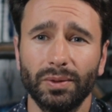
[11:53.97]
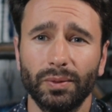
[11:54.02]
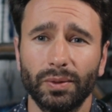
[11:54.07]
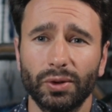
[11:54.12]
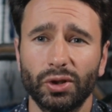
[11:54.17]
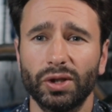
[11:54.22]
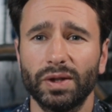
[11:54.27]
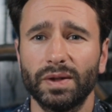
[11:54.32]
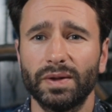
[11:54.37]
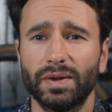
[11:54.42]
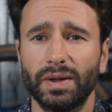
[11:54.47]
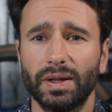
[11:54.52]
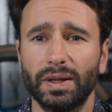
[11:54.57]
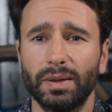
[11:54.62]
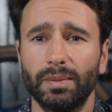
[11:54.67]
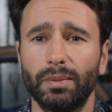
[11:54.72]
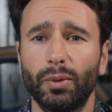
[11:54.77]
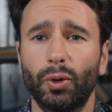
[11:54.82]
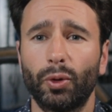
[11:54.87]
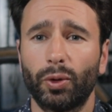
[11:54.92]
which is the
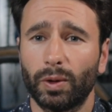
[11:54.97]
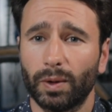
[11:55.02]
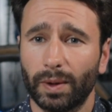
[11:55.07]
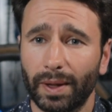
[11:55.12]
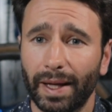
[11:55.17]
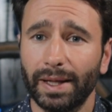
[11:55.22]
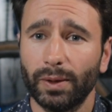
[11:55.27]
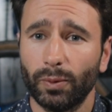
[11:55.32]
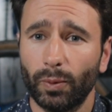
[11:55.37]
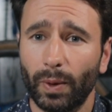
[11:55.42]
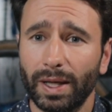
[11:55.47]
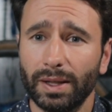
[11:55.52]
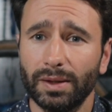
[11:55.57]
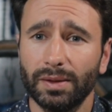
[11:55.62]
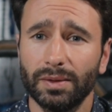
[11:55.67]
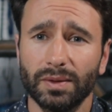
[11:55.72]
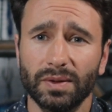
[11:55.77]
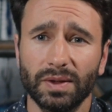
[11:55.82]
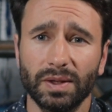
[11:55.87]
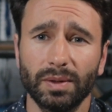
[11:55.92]
more lightweight
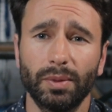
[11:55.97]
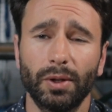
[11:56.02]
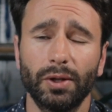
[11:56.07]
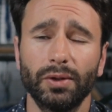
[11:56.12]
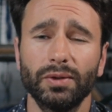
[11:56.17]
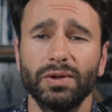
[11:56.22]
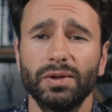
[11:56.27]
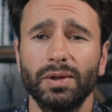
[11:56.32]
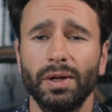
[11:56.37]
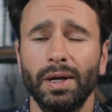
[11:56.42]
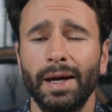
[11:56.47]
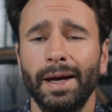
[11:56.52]
seat post,